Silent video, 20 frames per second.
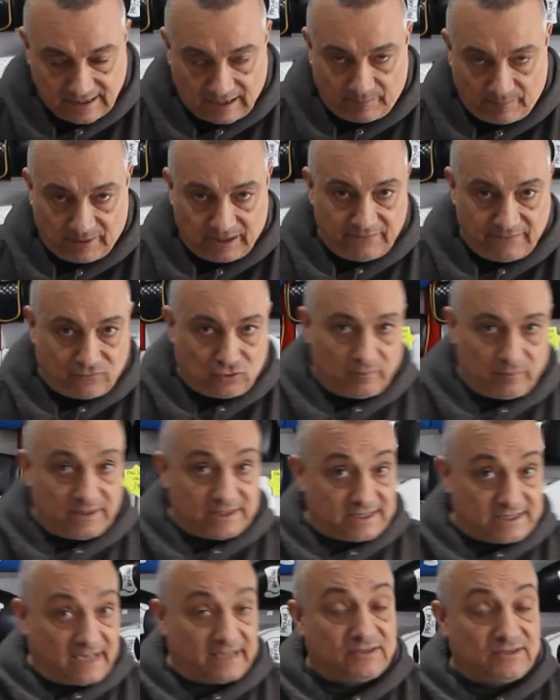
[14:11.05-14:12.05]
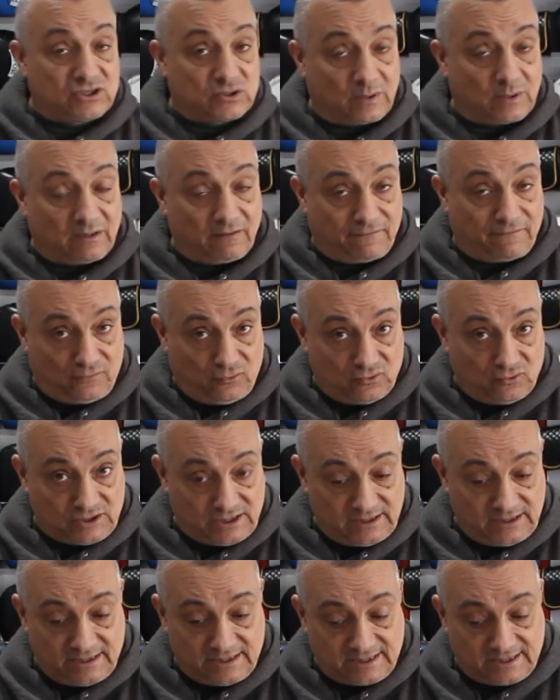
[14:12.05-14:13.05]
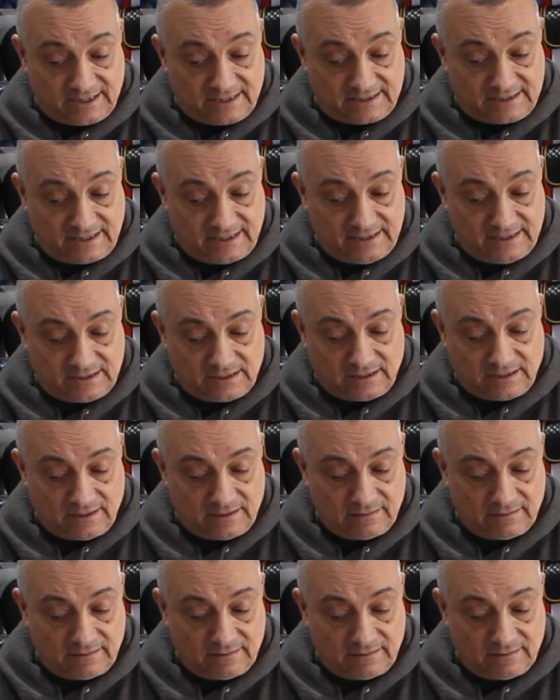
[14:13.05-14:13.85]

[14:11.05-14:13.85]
I believe, come in 10, 12, 14 and 16s.